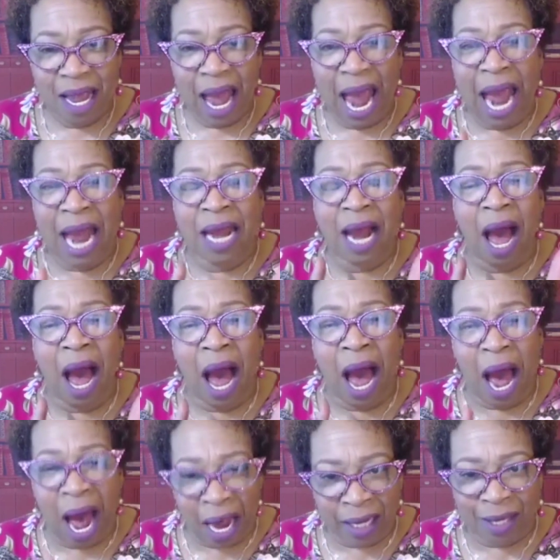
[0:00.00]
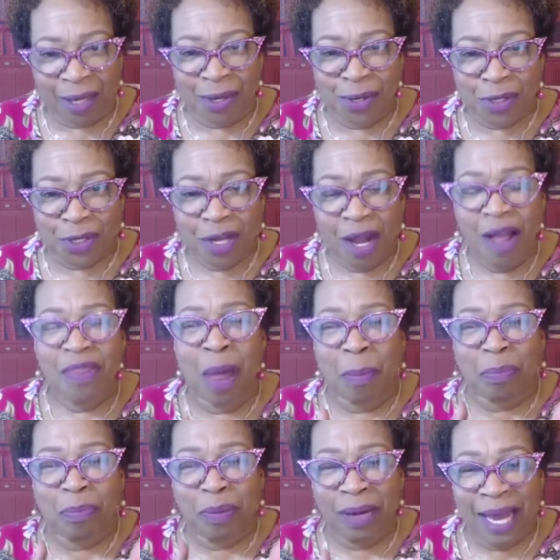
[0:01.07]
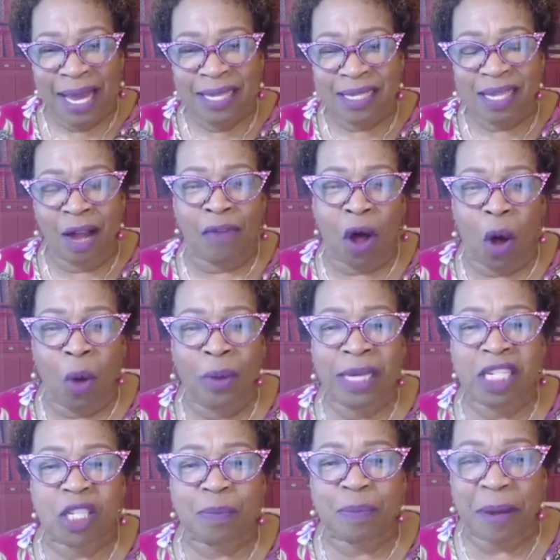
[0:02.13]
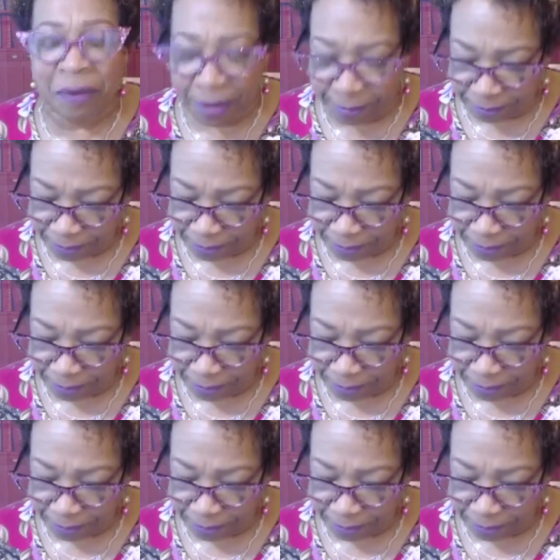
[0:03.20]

and honors the place of Holy Spirit.